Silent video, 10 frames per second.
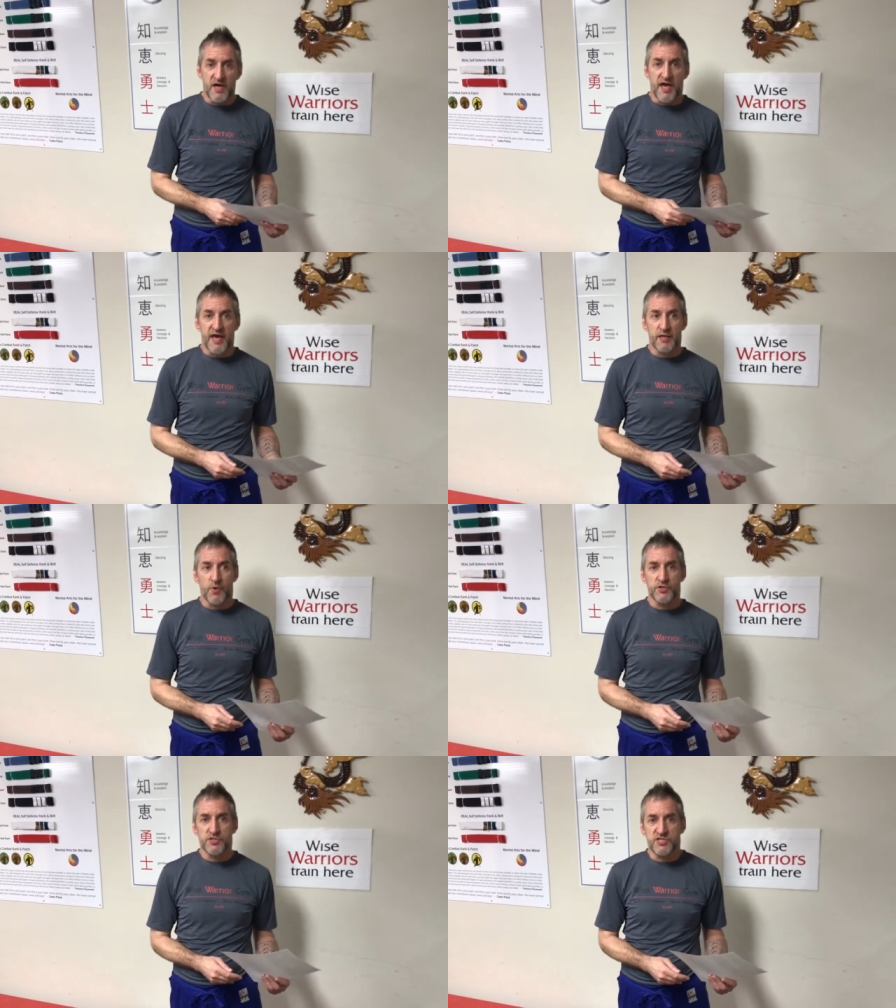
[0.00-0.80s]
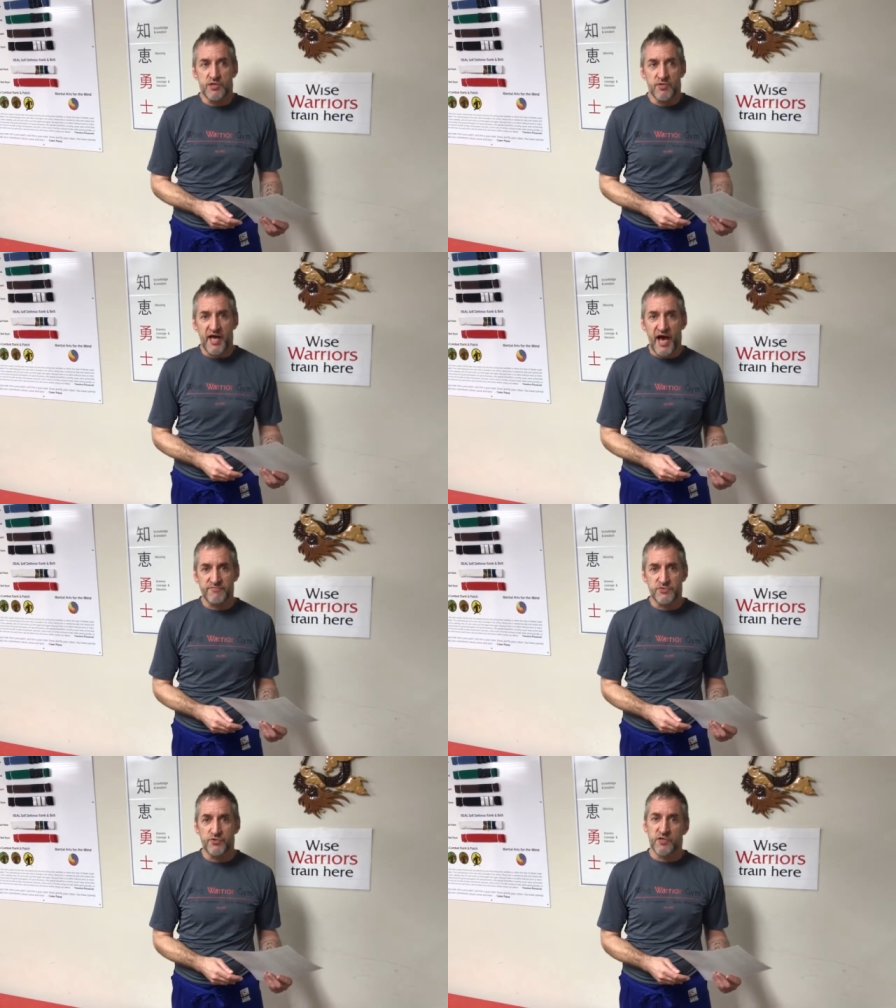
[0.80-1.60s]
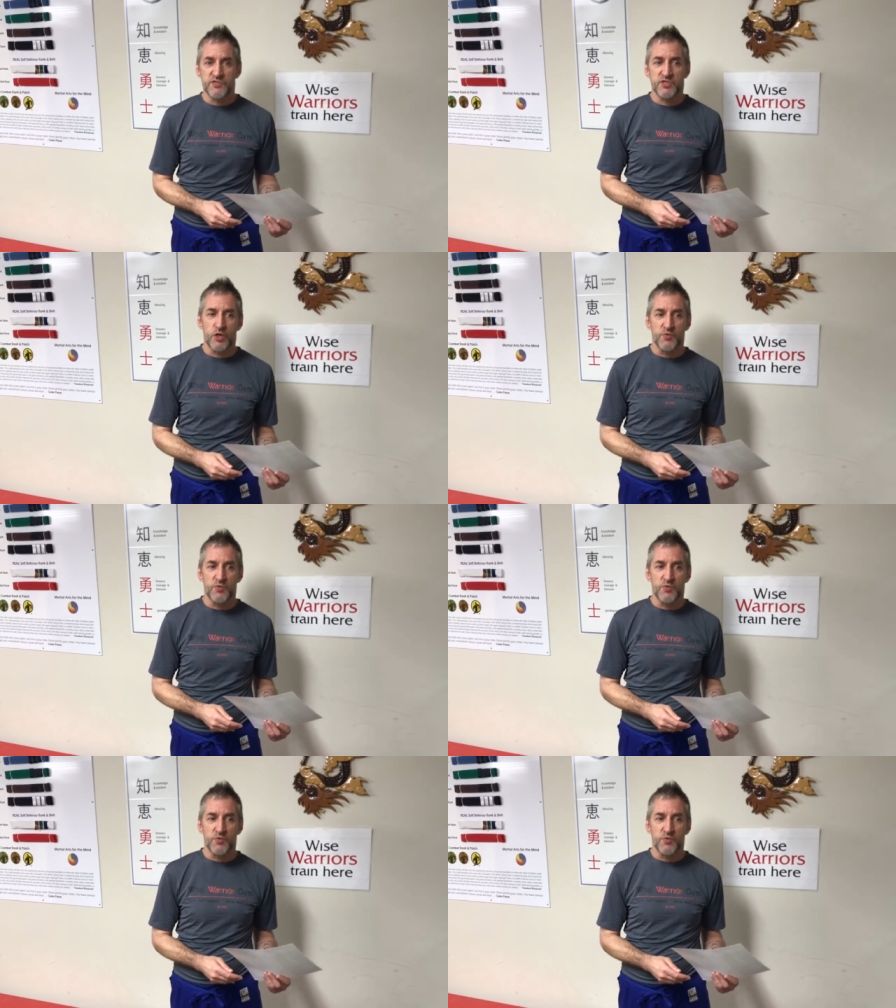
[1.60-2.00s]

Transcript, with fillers: And about a year and a half to two years ago,